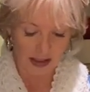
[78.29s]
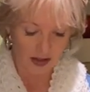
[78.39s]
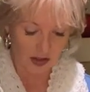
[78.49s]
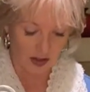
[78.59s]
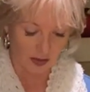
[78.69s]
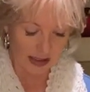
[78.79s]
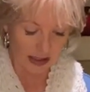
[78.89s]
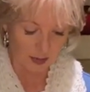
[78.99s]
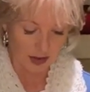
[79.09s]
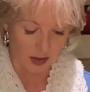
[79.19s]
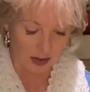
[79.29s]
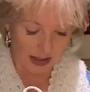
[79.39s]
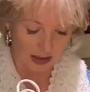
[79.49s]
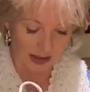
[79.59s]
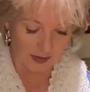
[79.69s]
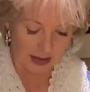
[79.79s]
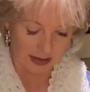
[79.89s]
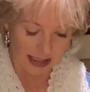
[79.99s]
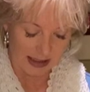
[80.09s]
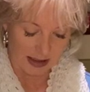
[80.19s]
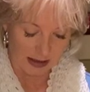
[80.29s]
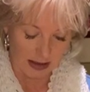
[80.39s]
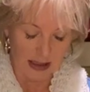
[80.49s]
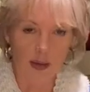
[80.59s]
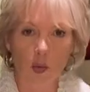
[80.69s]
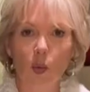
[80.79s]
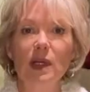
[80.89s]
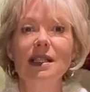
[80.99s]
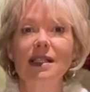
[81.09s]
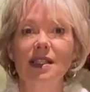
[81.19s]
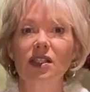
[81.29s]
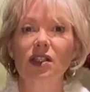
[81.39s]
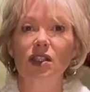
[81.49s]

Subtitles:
So here we go. We're going to give it a nice whiz.